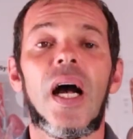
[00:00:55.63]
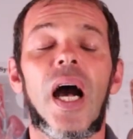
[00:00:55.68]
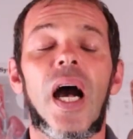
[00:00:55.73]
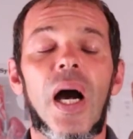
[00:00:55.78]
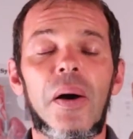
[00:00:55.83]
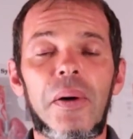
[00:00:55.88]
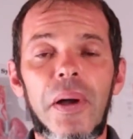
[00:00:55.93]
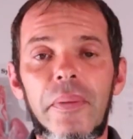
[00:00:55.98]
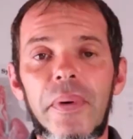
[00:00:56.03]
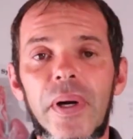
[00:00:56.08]

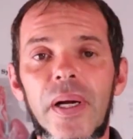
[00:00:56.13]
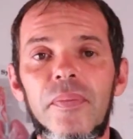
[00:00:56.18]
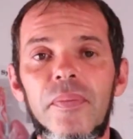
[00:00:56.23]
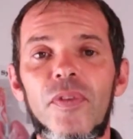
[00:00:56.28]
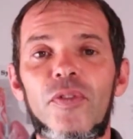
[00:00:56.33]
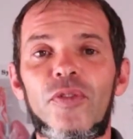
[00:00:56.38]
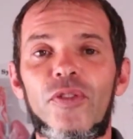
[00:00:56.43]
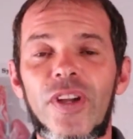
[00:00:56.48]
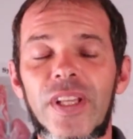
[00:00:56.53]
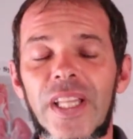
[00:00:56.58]

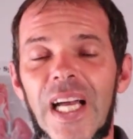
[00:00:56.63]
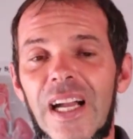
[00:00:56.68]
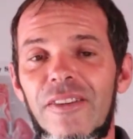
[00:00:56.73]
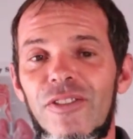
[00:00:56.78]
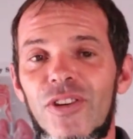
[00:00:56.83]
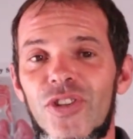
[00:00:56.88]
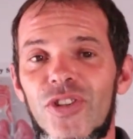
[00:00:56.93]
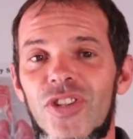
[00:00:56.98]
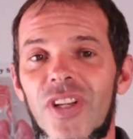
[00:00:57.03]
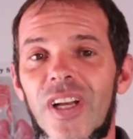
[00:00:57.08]
However,
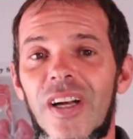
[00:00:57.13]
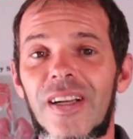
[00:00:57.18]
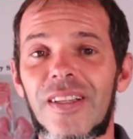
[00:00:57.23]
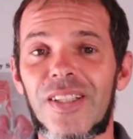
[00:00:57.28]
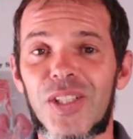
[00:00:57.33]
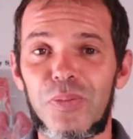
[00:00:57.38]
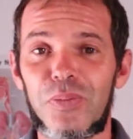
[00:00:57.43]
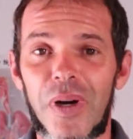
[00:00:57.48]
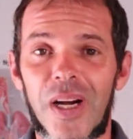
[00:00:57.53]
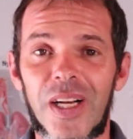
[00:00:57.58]
freedivers
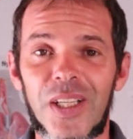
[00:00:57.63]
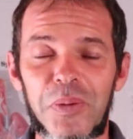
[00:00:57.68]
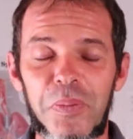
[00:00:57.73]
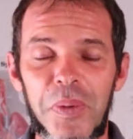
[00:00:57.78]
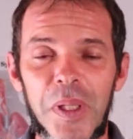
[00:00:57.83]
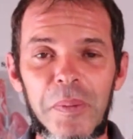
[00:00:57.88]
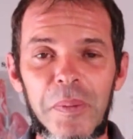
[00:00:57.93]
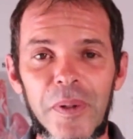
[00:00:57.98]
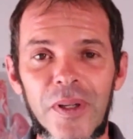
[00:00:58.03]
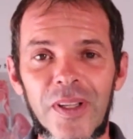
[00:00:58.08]
are smart
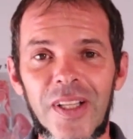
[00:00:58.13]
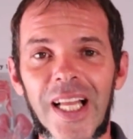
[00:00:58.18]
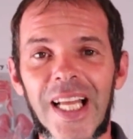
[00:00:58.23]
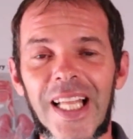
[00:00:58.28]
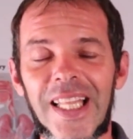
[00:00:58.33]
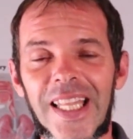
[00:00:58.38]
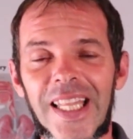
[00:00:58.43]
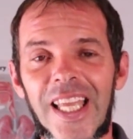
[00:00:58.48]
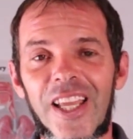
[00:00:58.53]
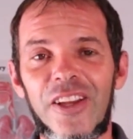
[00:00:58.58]
people,
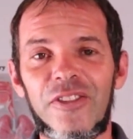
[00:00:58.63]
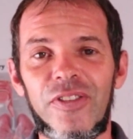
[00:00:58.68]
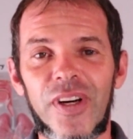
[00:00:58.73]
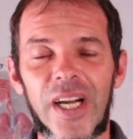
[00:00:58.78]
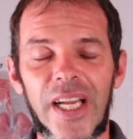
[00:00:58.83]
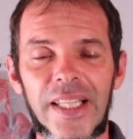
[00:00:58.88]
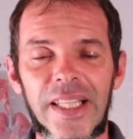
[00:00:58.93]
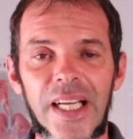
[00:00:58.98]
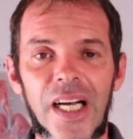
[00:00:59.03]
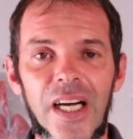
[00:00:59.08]
and they
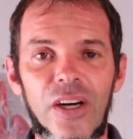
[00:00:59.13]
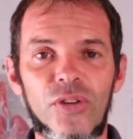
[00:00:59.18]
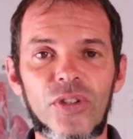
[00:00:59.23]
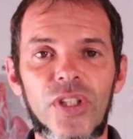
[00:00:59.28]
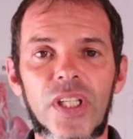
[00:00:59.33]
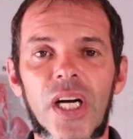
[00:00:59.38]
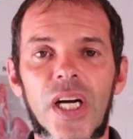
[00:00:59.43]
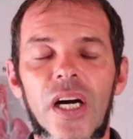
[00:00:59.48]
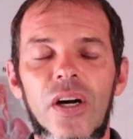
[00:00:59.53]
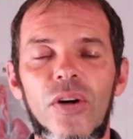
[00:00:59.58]
find
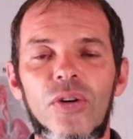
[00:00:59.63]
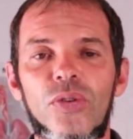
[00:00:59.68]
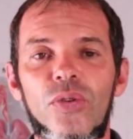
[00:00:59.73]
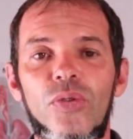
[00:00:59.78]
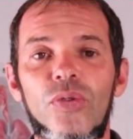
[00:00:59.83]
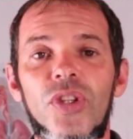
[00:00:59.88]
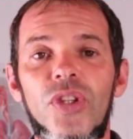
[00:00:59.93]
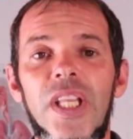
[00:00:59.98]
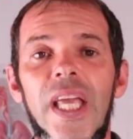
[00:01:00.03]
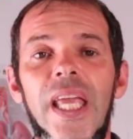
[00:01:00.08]
out how
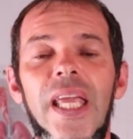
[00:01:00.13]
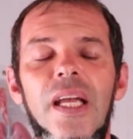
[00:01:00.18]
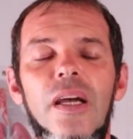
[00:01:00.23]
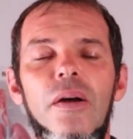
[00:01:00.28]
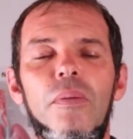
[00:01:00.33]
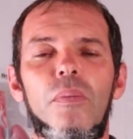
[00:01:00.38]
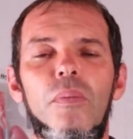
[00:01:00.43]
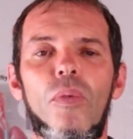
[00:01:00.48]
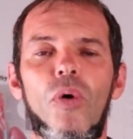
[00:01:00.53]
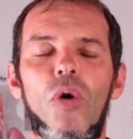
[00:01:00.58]
to
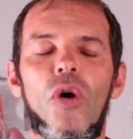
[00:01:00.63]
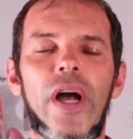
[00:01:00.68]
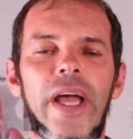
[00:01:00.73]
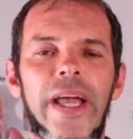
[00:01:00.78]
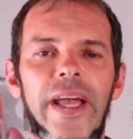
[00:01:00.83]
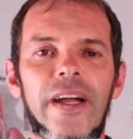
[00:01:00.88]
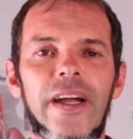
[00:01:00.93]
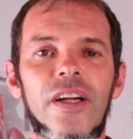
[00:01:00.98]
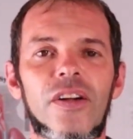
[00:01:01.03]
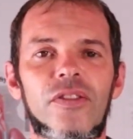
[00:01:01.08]
take more
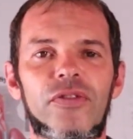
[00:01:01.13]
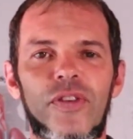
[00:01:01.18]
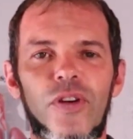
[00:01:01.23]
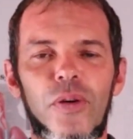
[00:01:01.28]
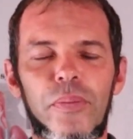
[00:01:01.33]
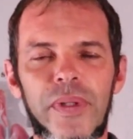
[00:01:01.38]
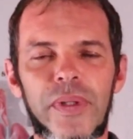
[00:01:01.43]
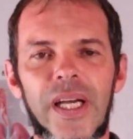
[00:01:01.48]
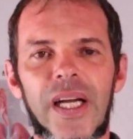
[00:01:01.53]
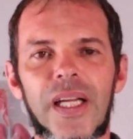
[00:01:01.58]
air
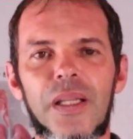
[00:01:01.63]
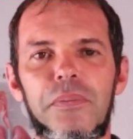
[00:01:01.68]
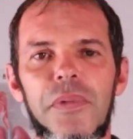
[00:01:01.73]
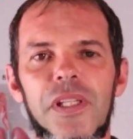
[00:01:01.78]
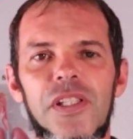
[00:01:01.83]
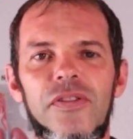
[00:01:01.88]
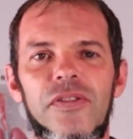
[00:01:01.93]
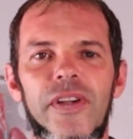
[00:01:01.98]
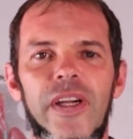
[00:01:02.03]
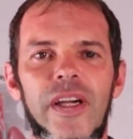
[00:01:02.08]
from the
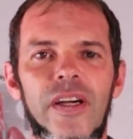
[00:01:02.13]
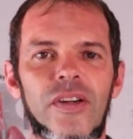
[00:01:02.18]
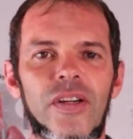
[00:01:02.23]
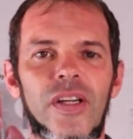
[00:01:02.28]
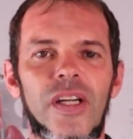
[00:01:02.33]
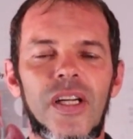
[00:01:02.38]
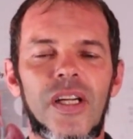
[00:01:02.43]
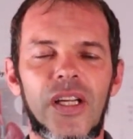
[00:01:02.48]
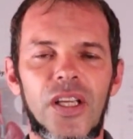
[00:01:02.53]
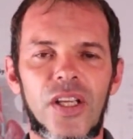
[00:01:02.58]

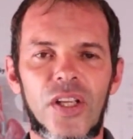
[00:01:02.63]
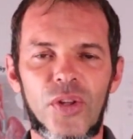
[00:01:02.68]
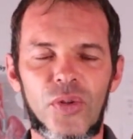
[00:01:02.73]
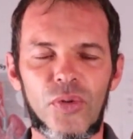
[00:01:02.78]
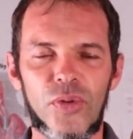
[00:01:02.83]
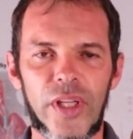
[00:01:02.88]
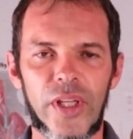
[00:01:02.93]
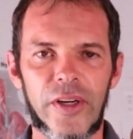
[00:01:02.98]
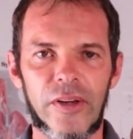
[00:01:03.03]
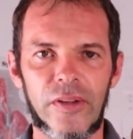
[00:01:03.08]
atmosphere
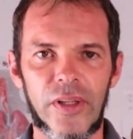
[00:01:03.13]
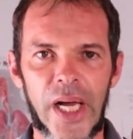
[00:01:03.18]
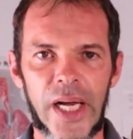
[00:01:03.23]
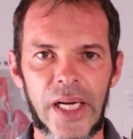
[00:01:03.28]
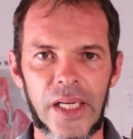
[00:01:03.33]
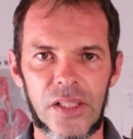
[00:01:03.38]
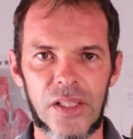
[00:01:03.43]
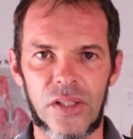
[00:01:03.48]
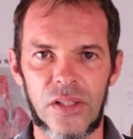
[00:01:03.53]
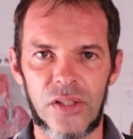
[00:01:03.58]
into their
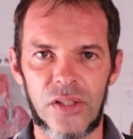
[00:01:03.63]
lungs.